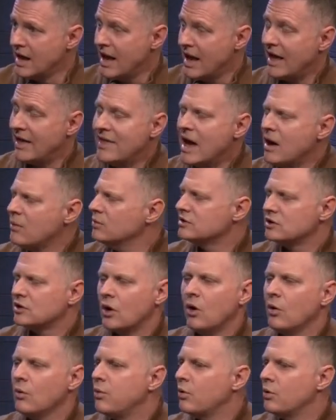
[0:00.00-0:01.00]
And that was the
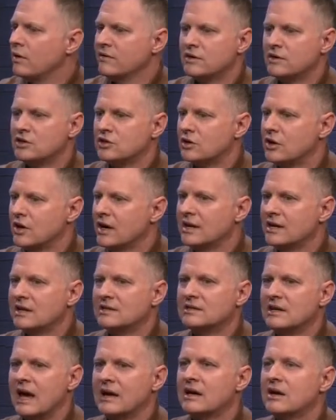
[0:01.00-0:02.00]
whole point of the training
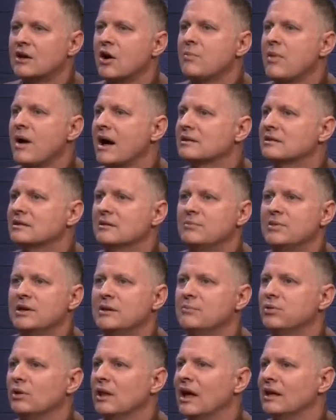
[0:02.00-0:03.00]
is I could go back to the
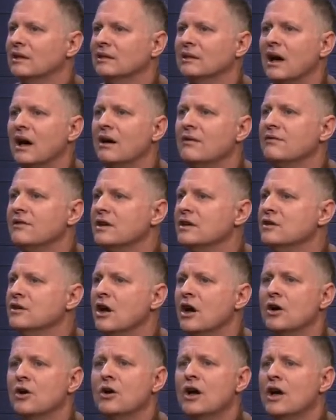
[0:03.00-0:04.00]
people I love and
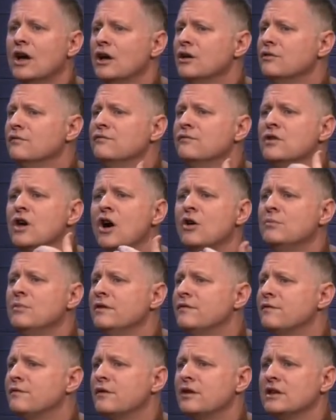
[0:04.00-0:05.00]
know who've known me
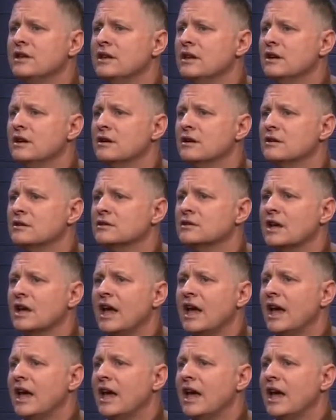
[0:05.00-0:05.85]
for years